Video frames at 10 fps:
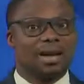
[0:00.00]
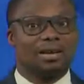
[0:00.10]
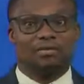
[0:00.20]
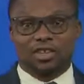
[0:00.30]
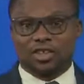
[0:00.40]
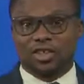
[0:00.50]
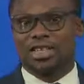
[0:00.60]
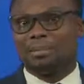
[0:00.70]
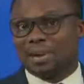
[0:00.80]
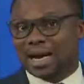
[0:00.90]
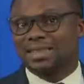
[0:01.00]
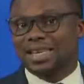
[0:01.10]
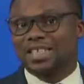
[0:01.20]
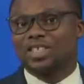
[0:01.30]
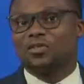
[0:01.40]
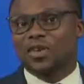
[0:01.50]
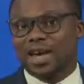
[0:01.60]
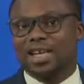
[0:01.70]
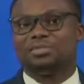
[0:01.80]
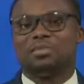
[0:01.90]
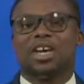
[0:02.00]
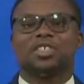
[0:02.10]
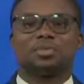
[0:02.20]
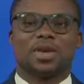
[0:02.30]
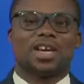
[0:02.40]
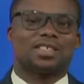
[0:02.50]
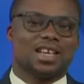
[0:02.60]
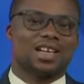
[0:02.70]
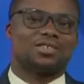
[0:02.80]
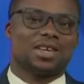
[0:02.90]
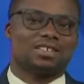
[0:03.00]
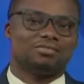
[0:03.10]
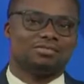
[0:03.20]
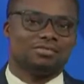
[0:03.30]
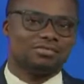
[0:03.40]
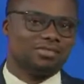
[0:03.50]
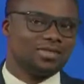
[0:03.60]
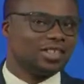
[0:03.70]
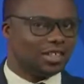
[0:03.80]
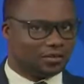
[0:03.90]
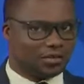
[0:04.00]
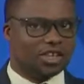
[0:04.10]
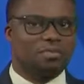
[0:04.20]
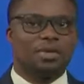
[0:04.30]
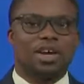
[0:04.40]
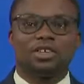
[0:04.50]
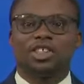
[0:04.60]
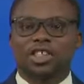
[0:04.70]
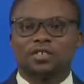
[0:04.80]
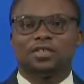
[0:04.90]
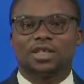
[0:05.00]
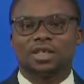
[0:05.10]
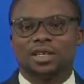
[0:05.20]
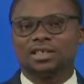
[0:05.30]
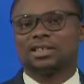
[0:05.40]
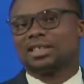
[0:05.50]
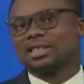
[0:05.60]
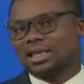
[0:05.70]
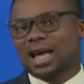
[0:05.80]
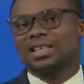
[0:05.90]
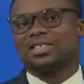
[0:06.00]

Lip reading: versus a basket of 8 major pairs last week. The first bearish shift since last